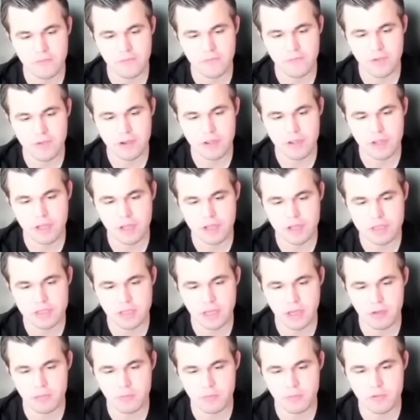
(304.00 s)
very nice
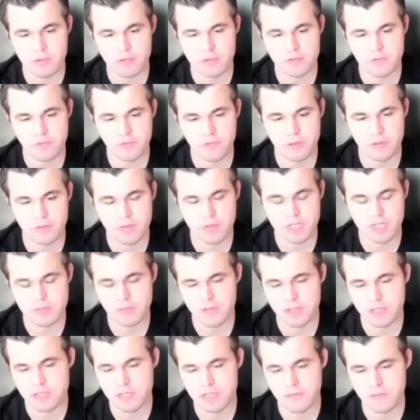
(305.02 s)
outpost for the
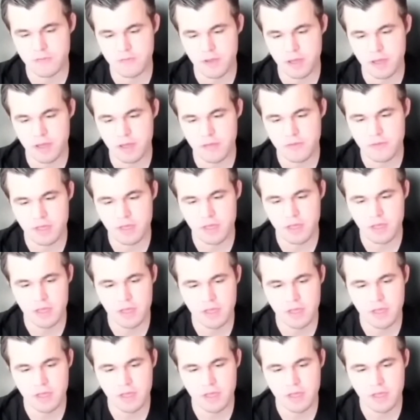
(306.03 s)
bishop on d5,